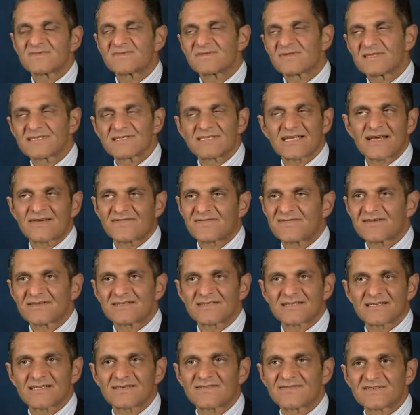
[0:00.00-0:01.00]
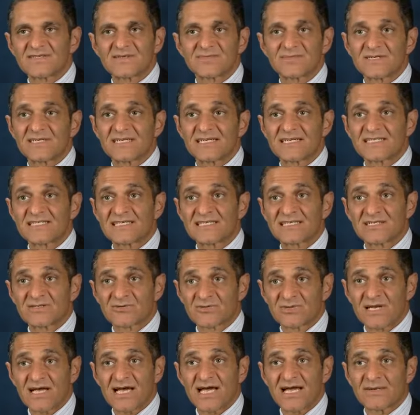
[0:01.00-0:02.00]
The staff feels the instrumentation is
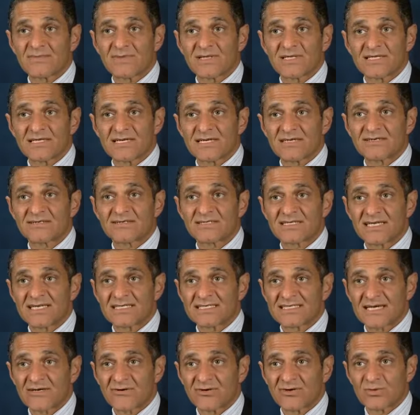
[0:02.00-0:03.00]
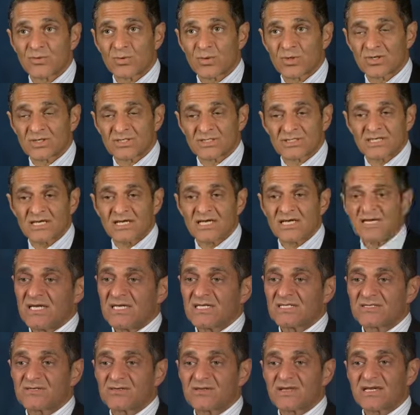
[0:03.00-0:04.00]
reliable and understands how it works,
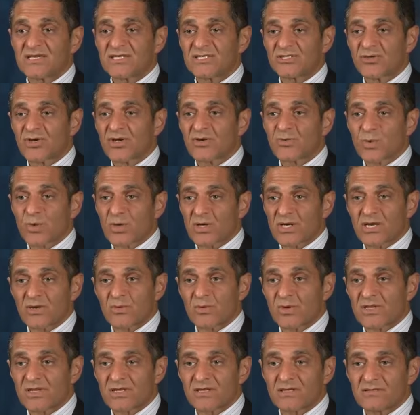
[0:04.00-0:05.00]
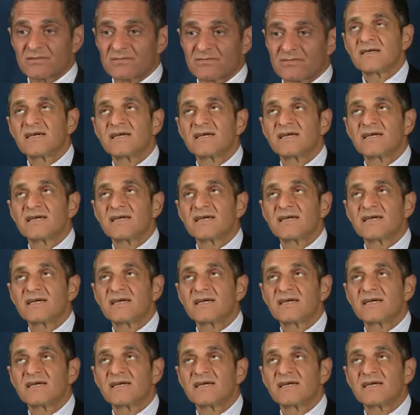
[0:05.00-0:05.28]
so they enjoy working with it.